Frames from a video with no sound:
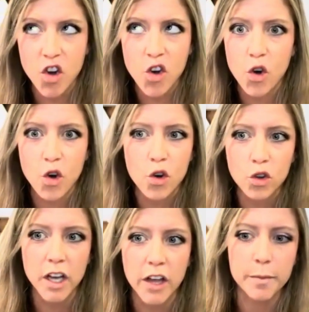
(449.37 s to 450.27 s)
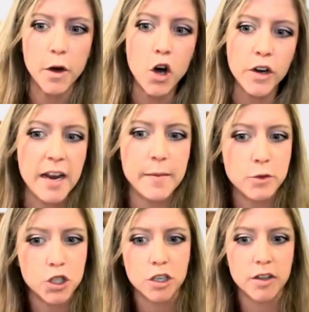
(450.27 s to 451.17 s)
a whole nother ball game, I'm
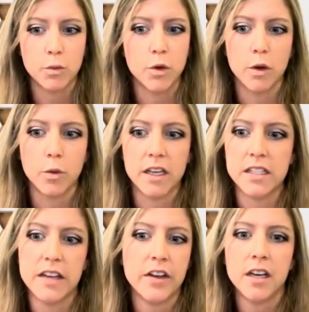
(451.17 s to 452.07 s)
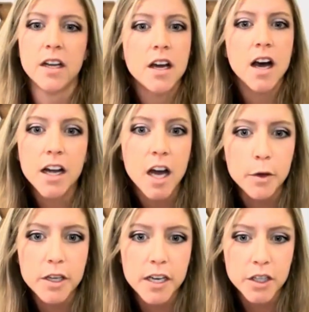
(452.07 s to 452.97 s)
sure, than what it was even a
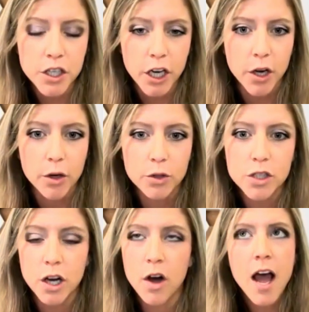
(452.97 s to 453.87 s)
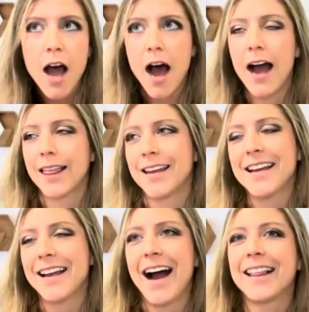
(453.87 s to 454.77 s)
couple years ago. So I
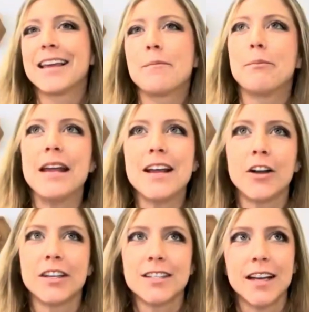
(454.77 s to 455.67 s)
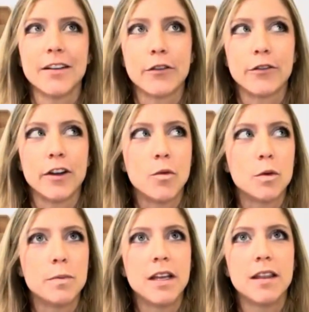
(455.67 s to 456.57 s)
think being on the set of a film
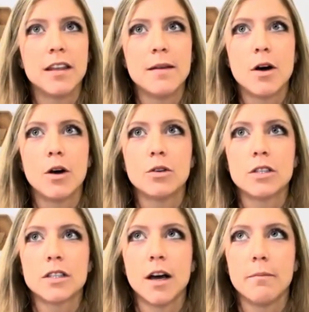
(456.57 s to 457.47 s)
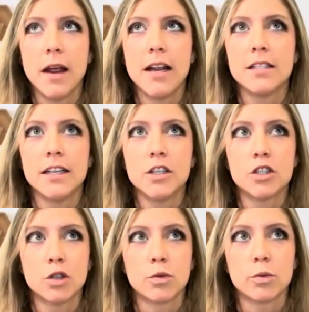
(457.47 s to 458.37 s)
would be the most amazing,
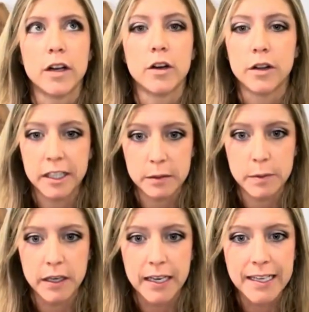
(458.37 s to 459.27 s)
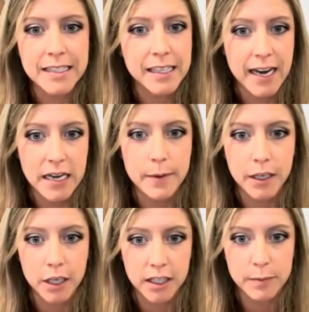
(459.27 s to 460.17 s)
surreal experience that anybody
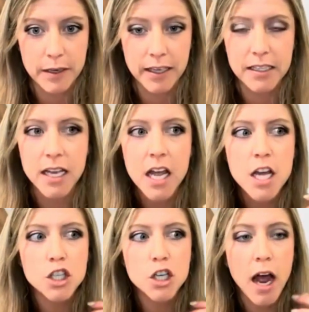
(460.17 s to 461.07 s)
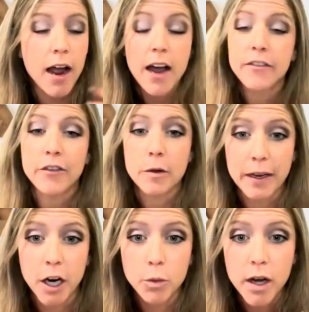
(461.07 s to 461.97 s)
could experience. I've never
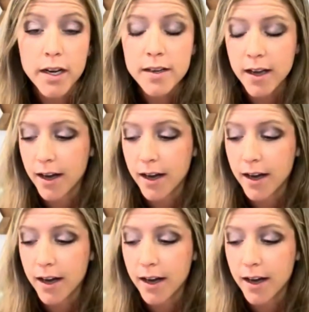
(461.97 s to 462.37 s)
been on one,